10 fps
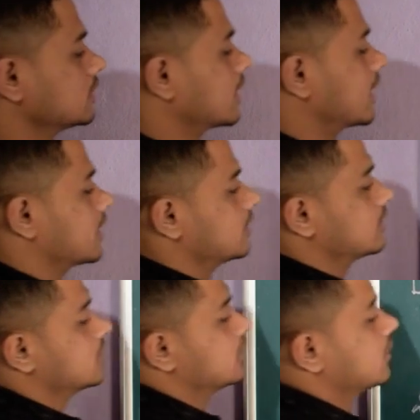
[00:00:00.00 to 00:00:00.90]
Right,
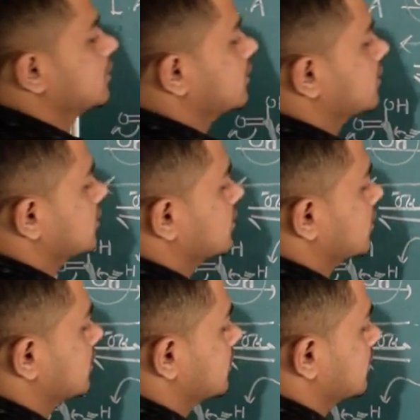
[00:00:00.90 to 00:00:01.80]

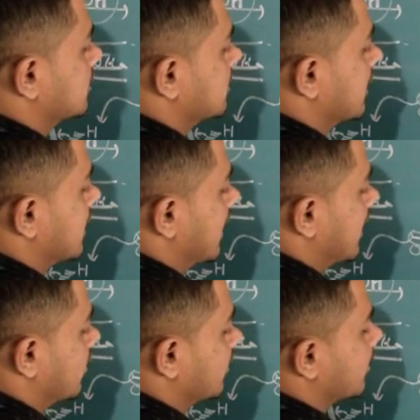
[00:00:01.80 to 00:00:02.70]
so here I
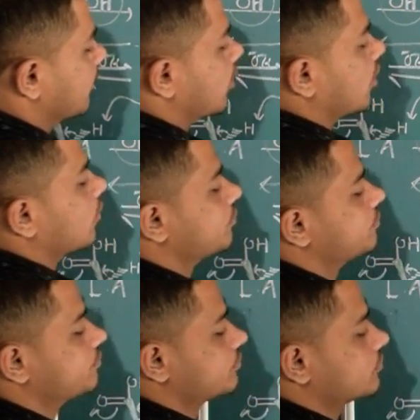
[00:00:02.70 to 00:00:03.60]
have double bond now,
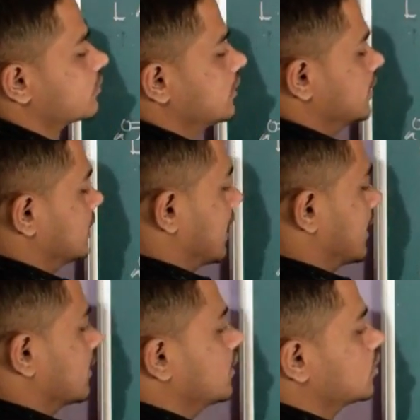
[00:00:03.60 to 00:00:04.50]

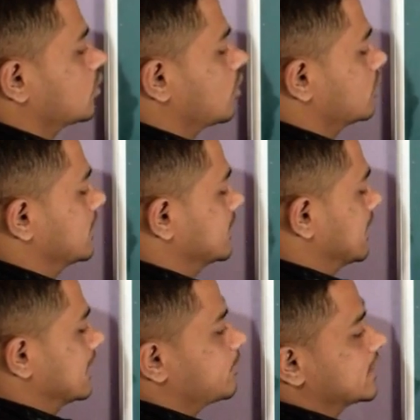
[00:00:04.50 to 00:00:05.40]
right? So this
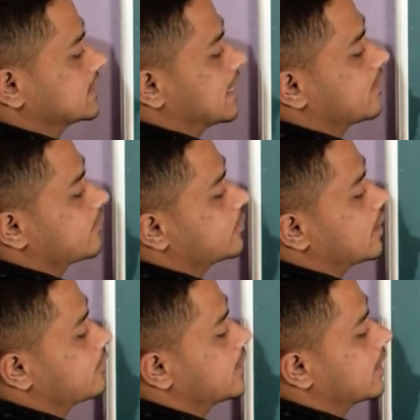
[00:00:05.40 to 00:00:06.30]
H plus can
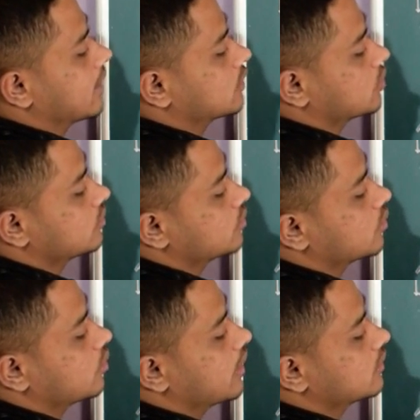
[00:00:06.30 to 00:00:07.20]
come here also.
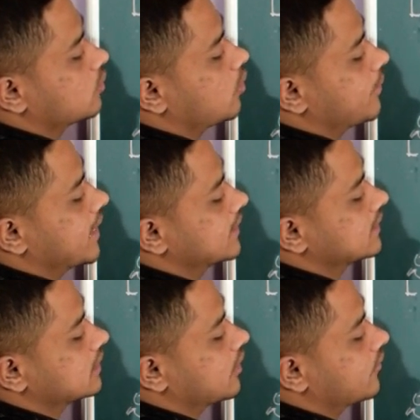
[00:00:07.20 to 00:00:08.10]
OH, O minus,
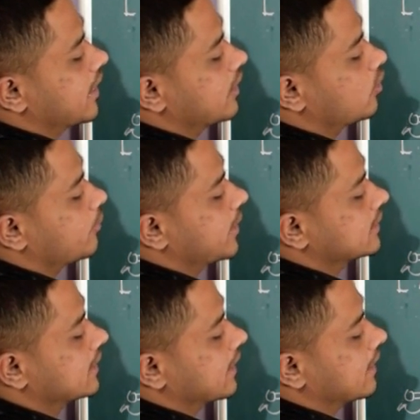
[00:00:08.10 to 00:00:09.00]
instead of writing O
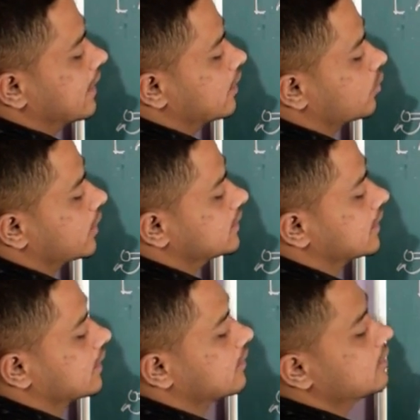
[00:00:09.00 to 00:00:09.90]
minus, I can write OH
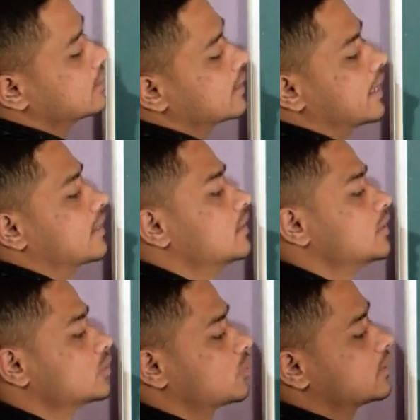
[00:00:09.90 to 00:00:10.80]
here, right?
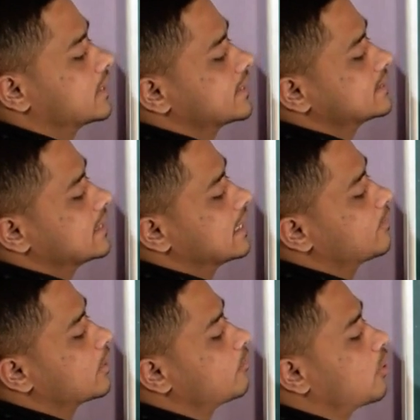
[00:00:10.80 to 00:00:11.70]
So it is C
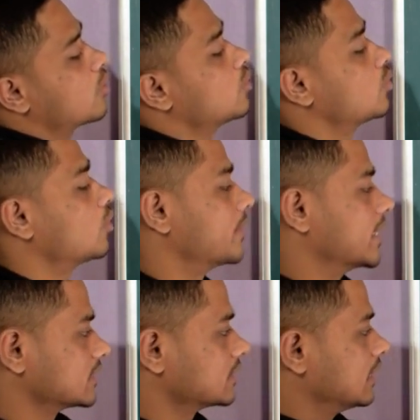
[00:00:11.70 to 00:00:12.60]
double bond O
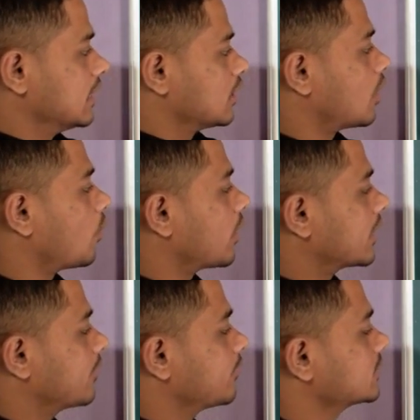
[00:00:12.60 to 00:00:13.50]
minus. Now what
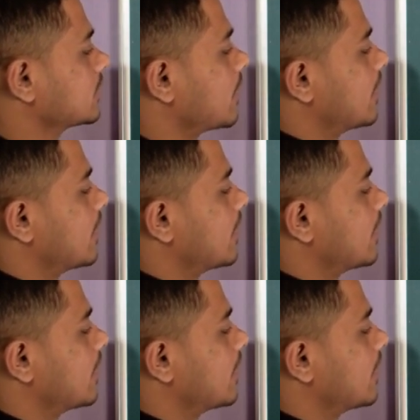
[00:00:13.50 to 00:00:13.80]
happens?